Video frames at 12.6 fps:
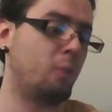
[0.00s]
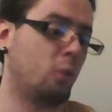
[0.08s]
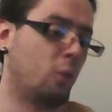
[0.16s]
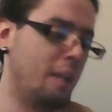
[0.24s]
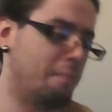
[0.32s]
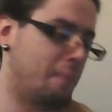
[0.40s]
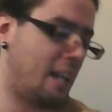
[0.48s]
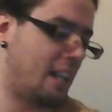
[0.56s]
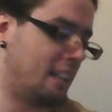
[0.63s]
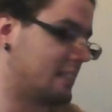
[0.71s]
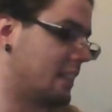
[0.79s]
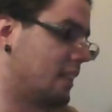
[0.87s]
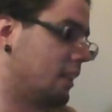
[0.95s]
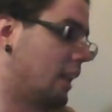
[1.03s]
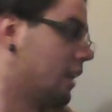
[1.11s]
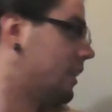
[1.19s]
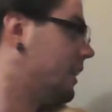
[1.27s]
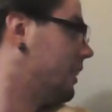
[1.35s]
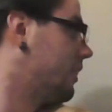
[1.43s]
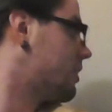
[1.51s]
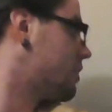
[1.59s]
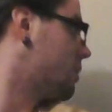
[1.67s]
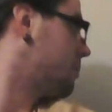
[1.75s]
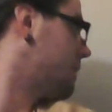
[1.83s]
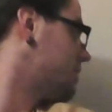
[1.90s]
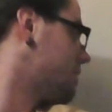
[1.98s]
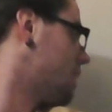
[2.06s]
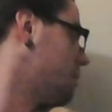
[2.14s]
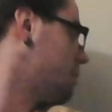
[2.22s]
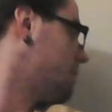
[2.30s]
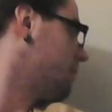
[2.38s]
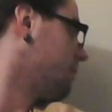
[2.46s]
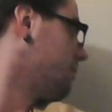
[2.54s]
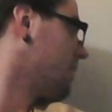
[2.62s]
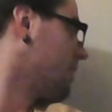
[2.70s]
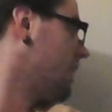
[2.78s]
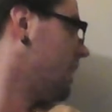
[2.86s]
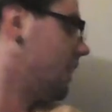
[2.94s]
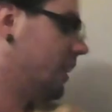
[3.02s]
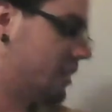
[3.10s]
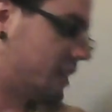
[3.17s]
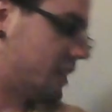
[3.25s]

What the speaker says: white bags that some things come in. These